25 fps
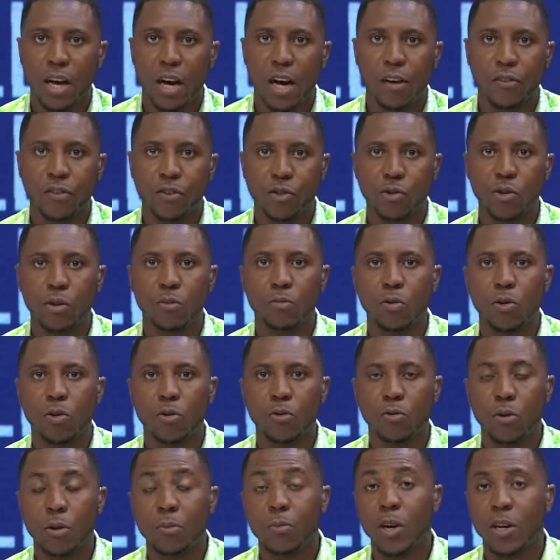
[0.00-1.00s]
after
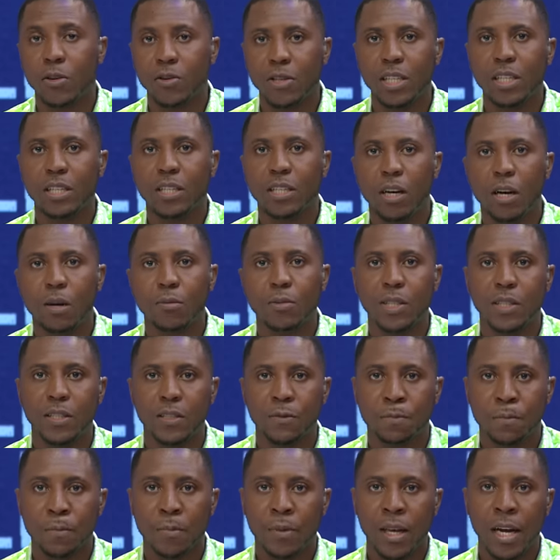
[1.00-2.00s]
Romari and
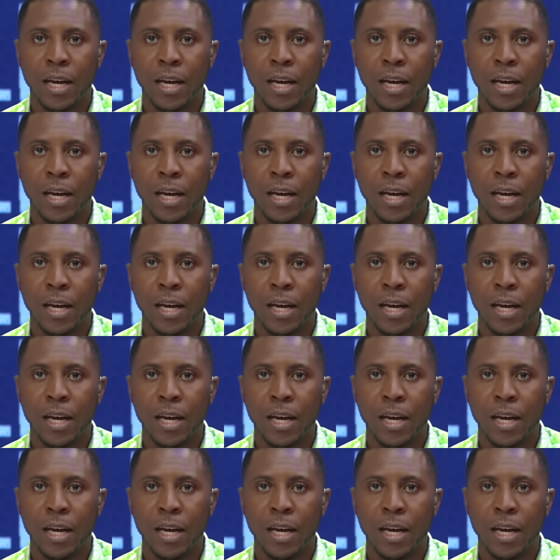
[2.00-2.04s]
Thomas